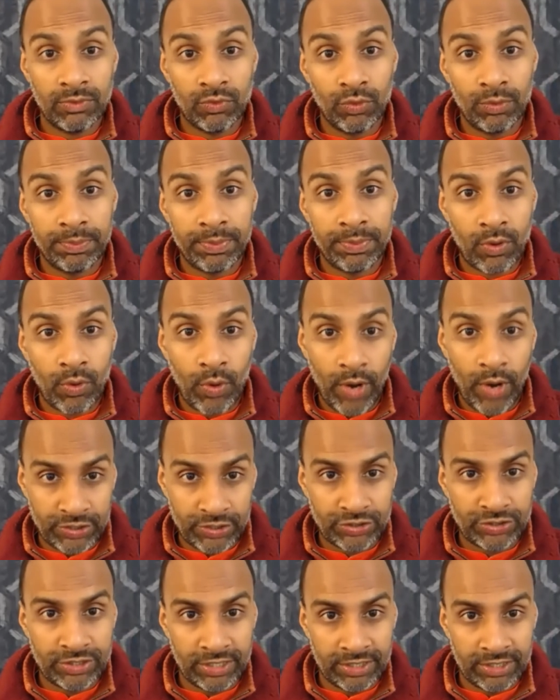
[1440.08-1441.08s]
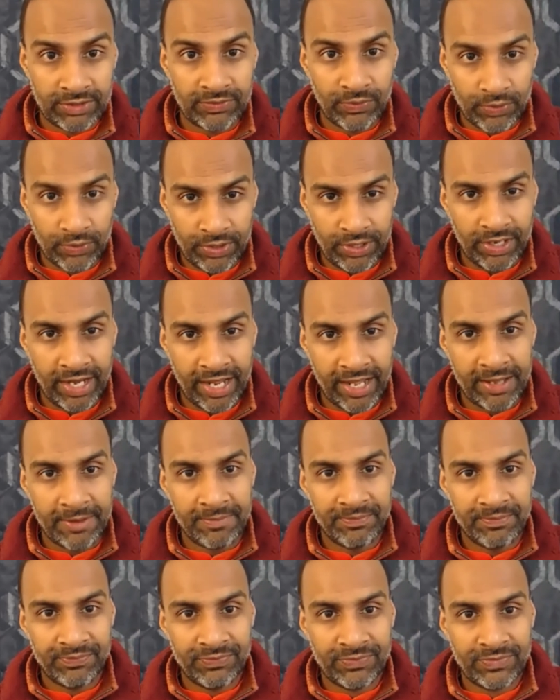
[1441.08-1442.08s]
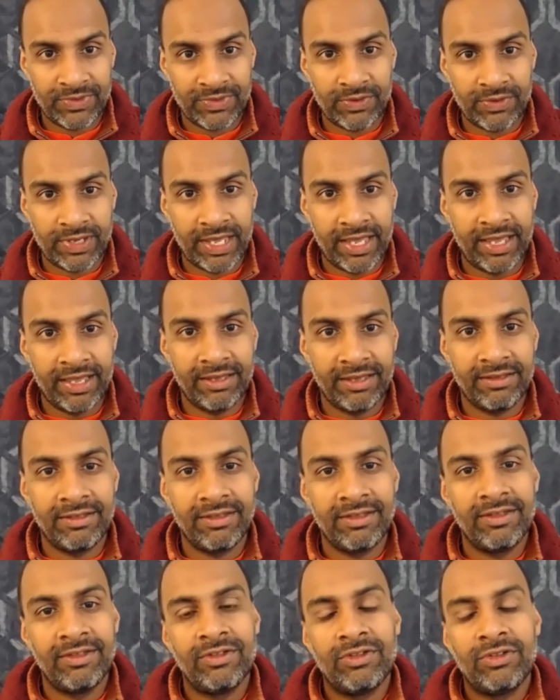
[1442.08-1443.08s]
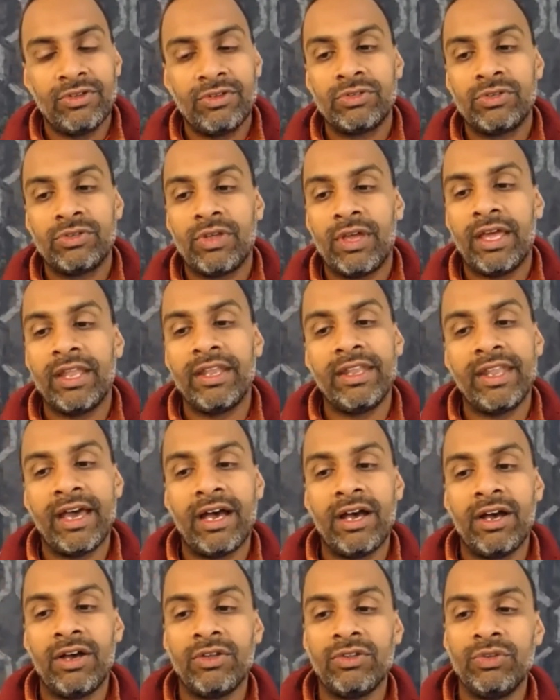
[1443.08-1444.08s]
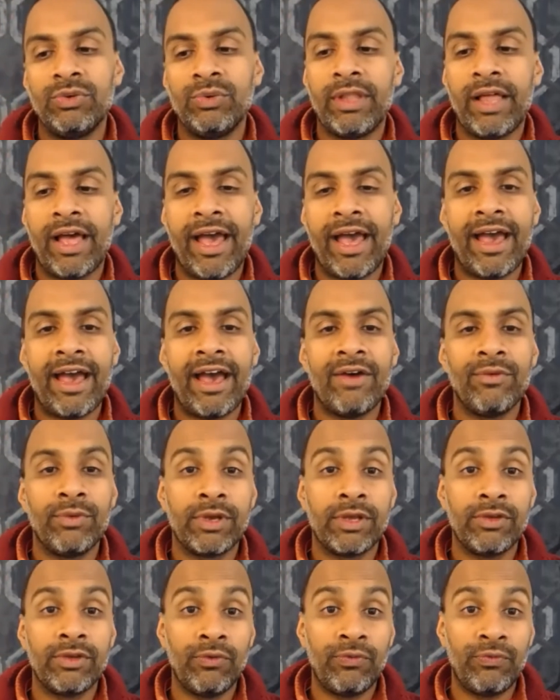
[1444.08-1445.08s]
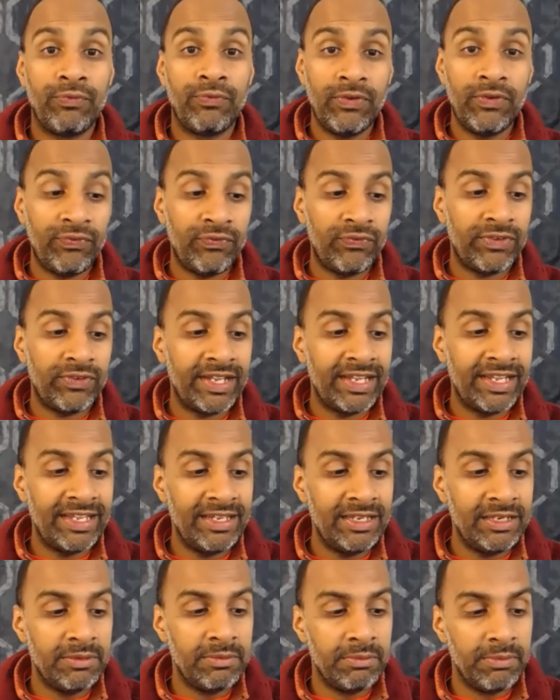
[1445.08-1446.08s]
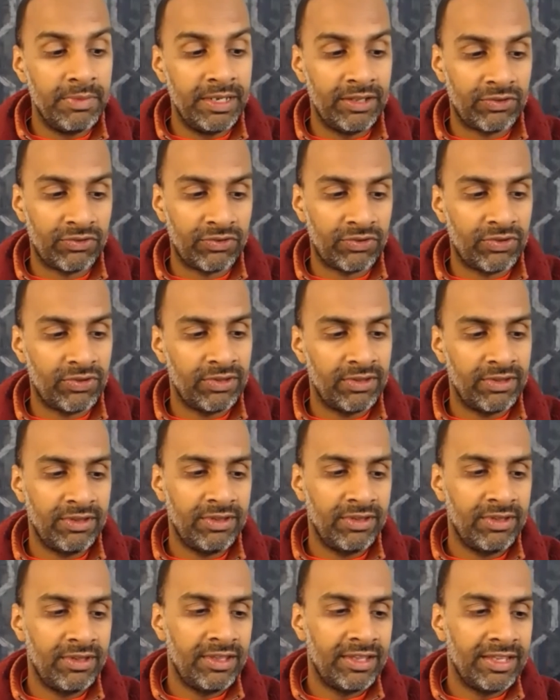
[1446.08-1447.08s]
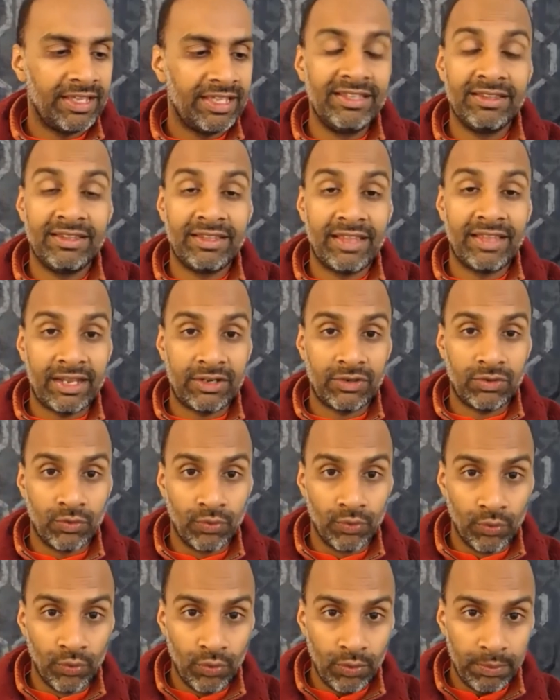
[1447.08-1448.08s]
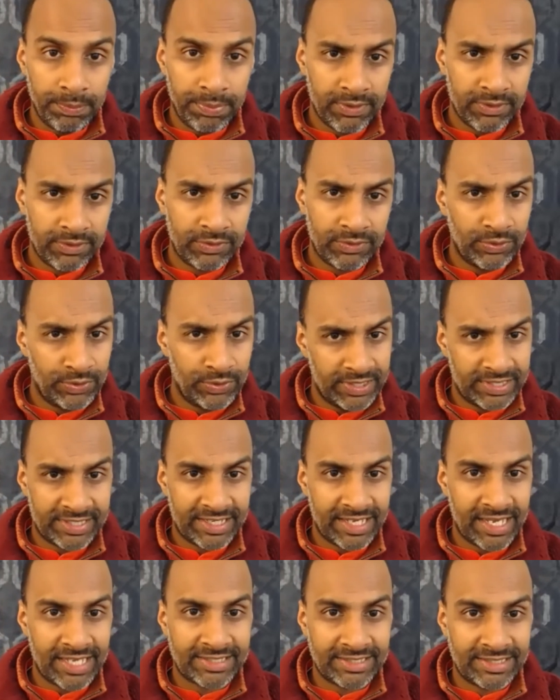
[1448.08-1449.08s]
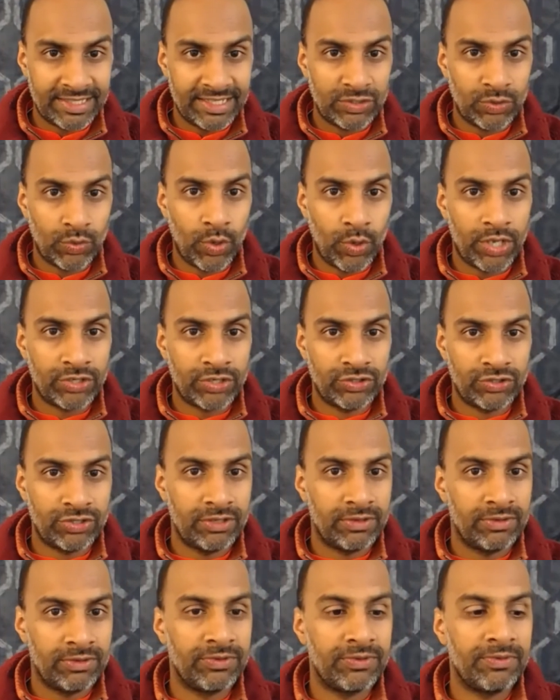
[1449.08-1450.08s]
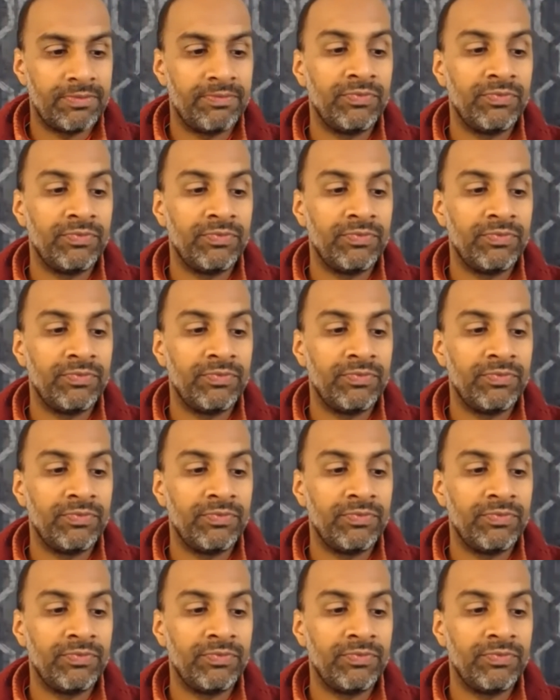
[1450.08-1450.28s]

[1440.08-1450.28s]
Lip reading: group questions for today. Okay, and now we'll give you 15 minutes in that group to discuss these questions.